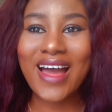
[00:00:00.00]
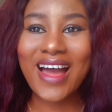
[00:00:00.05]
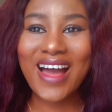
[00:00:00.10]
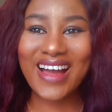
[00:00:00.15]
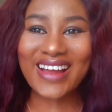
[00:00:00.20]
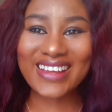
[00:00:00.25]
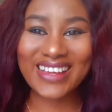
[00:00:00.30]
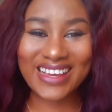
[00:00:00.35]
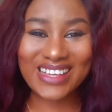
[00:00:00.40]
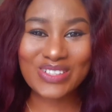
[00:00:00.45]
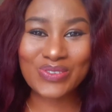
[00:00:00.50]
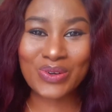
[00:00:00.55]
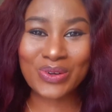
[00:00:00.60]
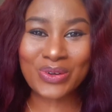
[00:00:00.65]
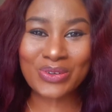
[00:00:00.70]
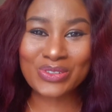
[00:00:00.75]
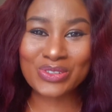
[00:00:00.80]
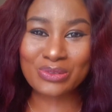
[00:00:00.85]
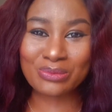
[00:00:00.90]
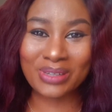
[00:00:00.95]
Hi guys,
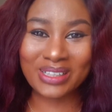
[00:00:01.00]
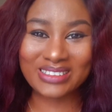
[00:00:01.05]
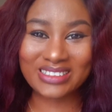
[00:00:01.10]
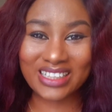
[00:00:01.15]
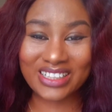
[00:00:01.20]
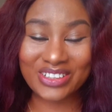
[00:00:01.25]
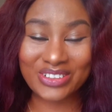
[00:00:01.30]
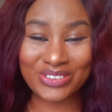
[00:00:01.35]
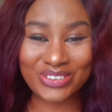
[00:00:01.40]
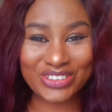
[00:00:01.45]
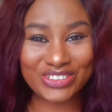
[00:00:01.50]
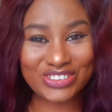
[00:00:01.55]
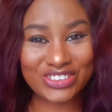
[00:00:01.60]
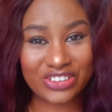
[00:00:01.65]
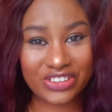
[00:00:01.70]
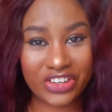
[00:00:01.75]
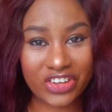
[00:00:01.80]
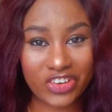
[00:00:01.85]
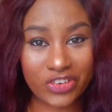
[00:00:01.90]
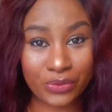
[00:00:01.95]
welcome to my channel. It's
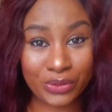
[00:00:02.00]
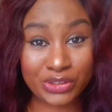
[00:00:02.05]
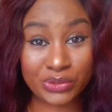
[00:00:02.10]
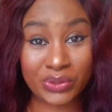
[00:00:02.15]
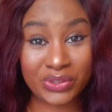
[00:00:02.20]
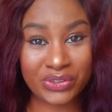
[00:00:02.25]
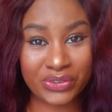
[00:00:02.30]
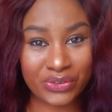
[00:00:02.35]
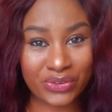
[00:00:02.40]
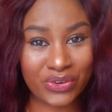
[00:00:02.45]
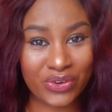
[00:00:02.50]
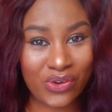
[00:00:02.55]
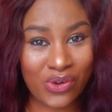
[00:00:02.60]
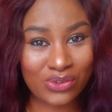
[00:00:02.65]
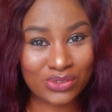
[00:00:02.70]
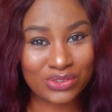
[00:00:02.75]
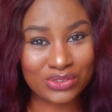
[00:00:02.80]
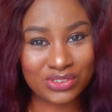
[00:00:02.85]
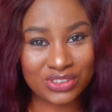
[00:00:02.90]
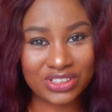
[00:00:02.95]
your girl Rachael Wanogho,
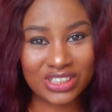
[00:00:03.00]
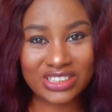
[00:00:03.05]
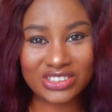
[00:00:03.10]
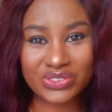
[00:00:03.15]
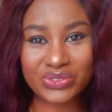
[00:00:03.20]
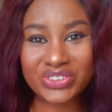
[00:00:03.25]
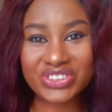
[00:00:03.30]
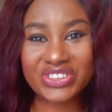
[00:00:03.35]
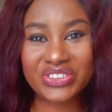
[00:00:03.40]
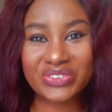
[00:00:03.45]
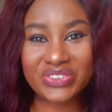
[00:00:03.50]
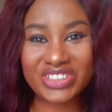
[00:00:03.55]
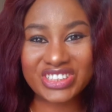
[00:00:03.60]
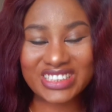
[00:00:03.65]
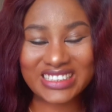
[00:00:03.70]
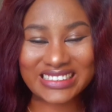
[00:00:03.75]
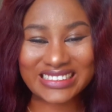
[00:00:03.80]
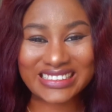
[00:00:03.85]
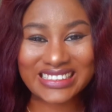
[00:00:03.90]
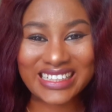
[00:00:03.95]
also known as Rayche
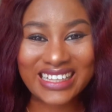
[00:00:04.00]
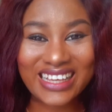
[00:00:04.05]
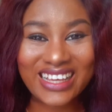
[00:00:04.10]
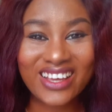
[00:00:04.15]
Riches.